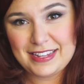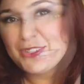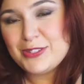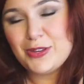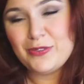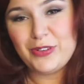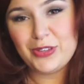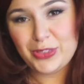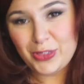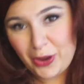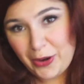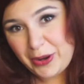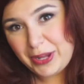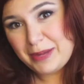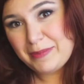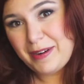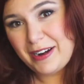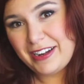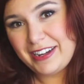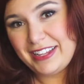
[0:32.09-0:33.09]
So if you're throwing a
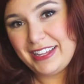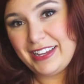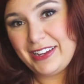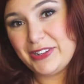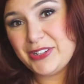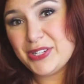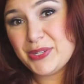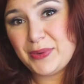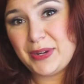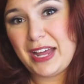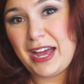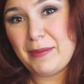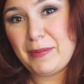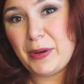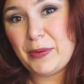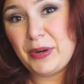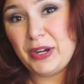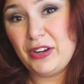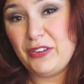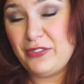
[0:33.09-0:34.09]
party or just want to help
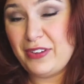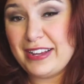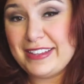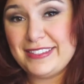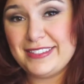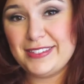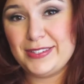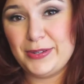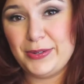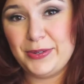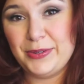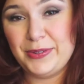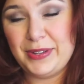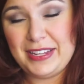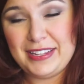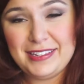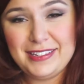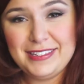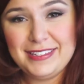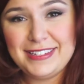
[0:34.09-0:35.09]
out one of your friends who
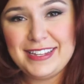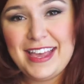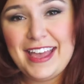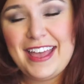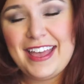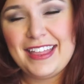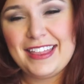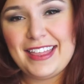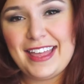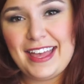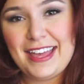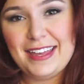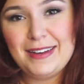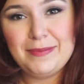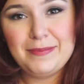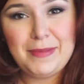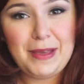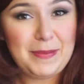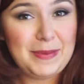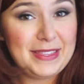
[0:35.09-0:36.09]
is,
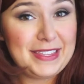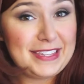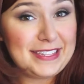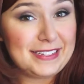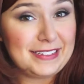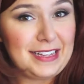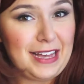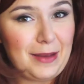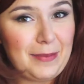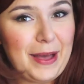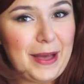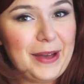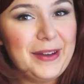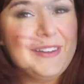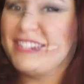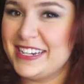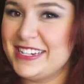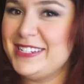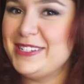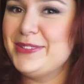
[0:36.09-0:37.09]
then maybe this will help out.
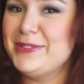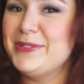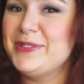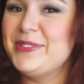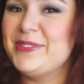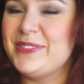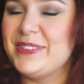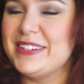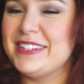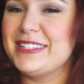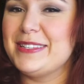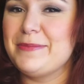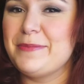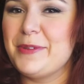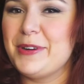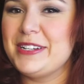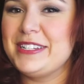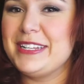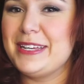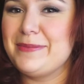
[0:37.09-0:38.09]
Stay tuned for some
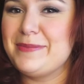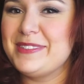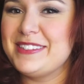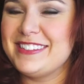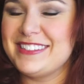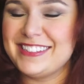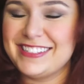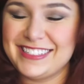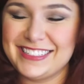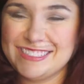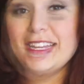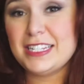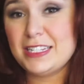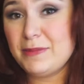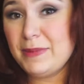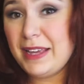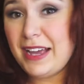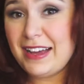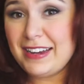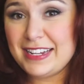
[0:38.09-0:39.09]
more tips. To
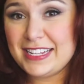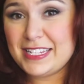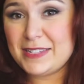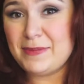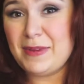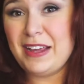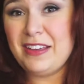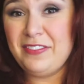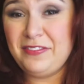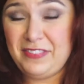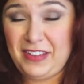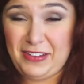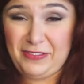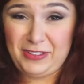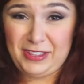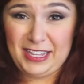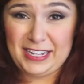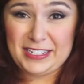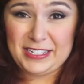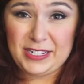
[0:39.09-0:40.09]
be honest, my
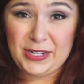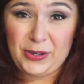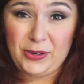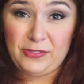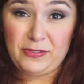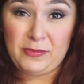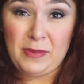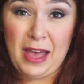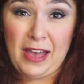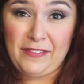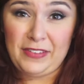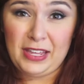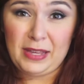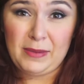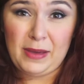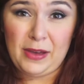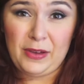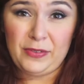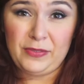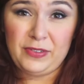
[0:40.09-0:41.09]
favorite thing to do if I'm having
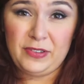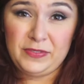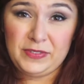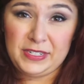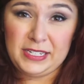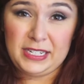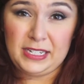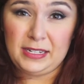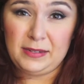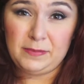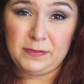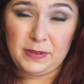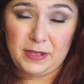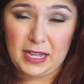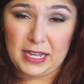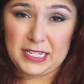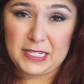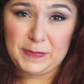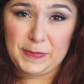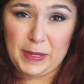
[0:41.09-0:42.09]
about 15
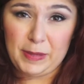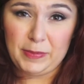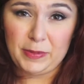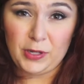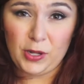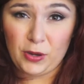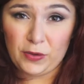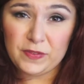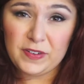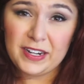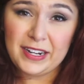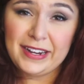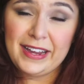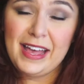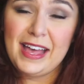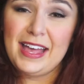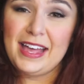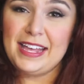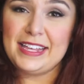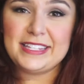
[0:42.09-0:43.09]
plus people over
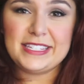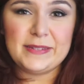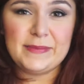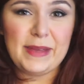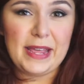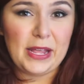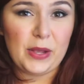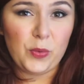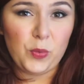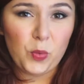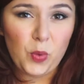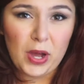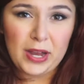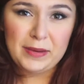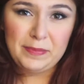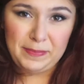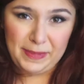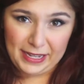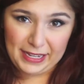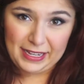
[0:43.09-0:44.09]
is to make
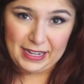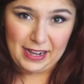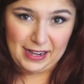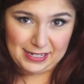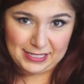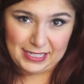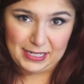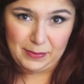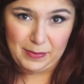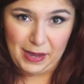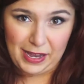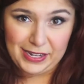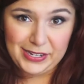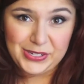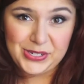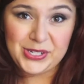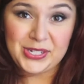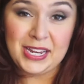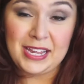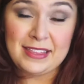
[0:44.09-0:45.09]
one big cocktail
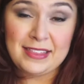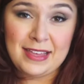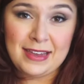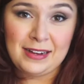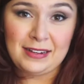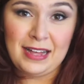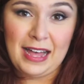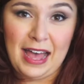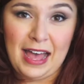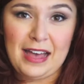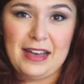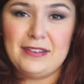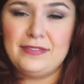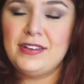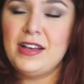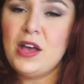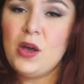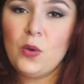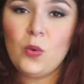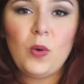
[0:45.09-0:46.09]
punch, and then I'll
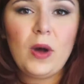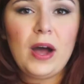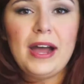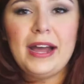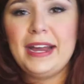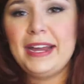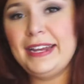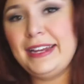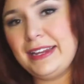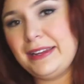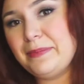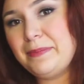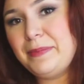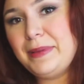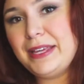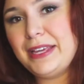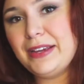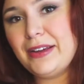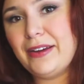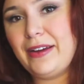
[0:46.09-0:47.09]
have wine and
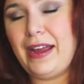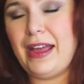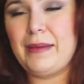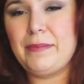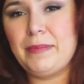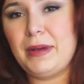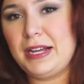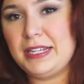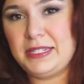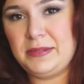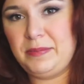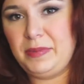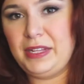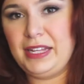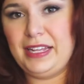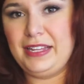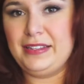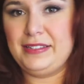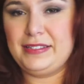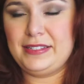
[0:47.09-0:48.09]
beer and
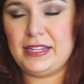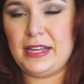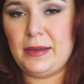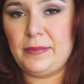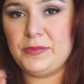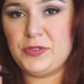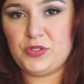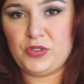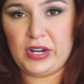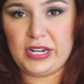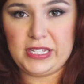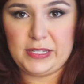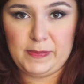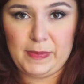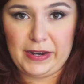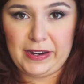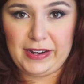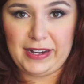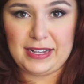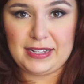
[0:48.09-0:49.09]
possibly some straight
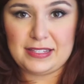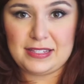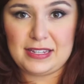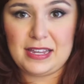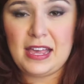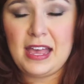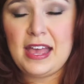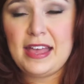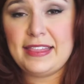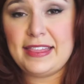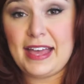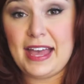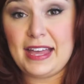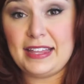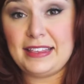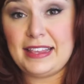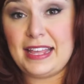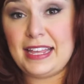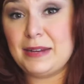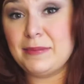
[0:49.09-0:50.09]
spirits
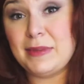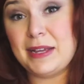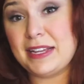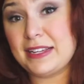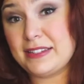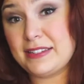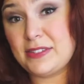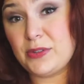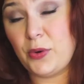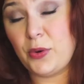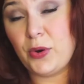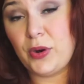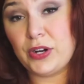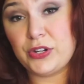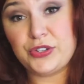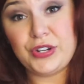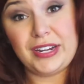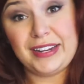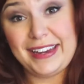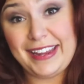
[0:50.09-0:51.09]
that they can mix or
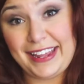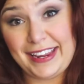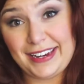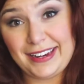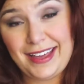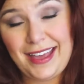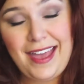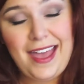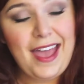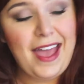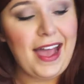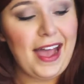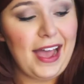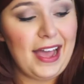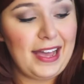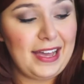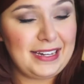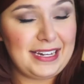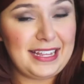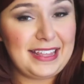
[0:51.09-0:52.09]
drink neat.
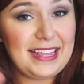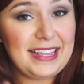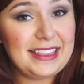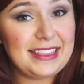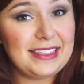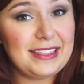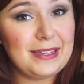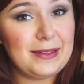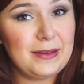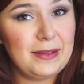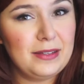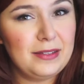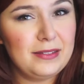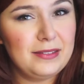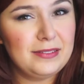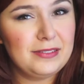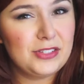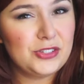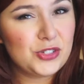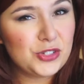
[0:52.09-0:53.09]
And I think the
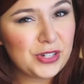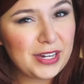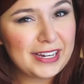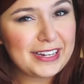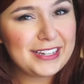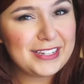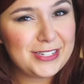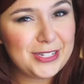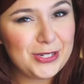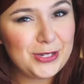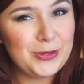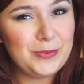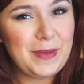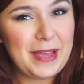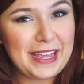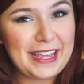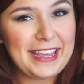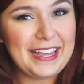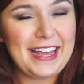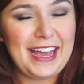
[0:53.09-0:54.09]
trick to
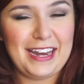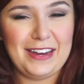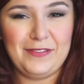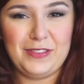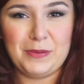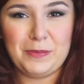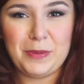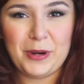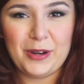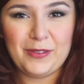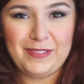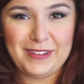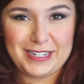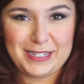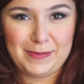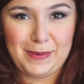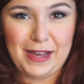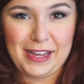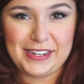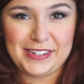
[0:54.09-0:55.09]
making kind of the
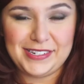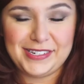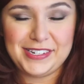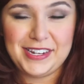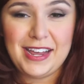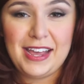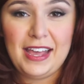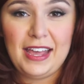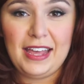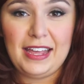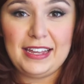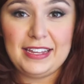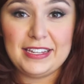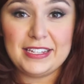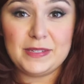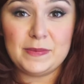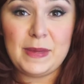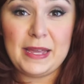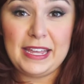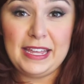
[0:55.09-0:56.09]
perfect punch
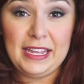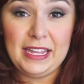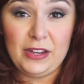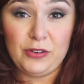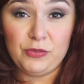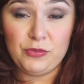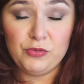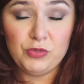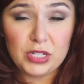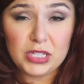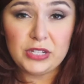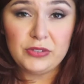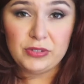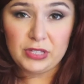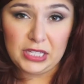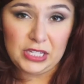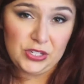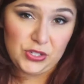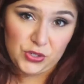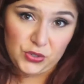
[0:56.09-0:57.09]
is making it really,
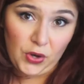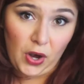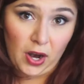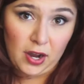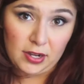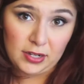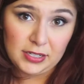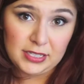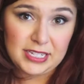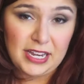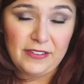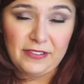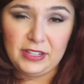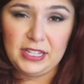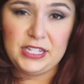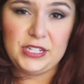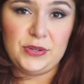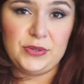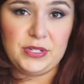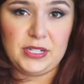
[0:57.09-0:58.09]
really strong.
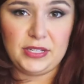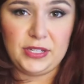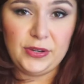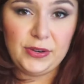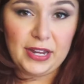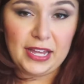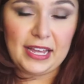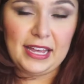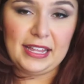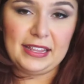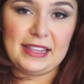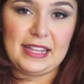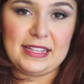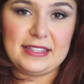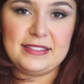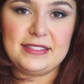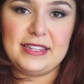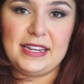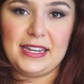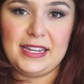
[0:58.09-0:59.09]
Definitely don't dilute it at
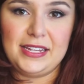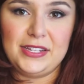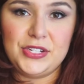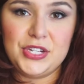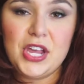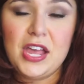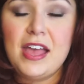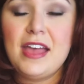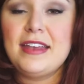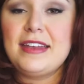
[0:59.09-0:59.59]
that stage.